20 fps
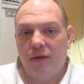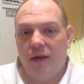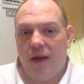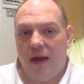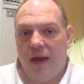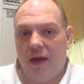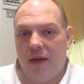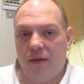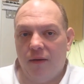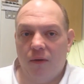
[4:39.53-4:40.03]

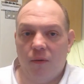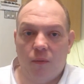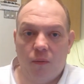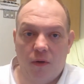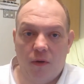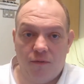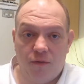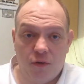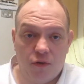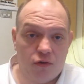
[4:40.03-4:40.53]
And
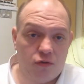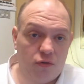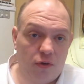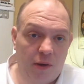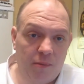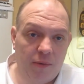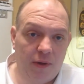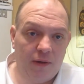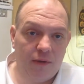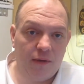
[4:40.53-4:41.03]
if you
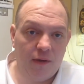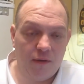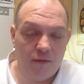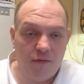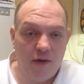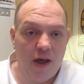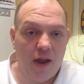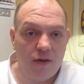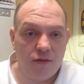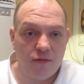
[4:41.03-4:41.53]
stream it, the
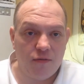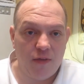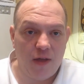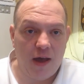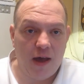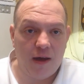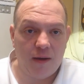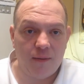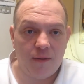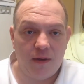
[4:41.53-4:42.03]
advantage of
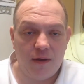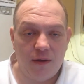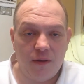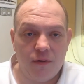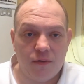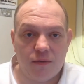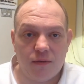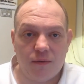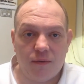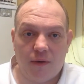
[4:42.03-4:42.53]
that
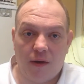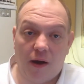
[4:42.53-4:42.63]
is,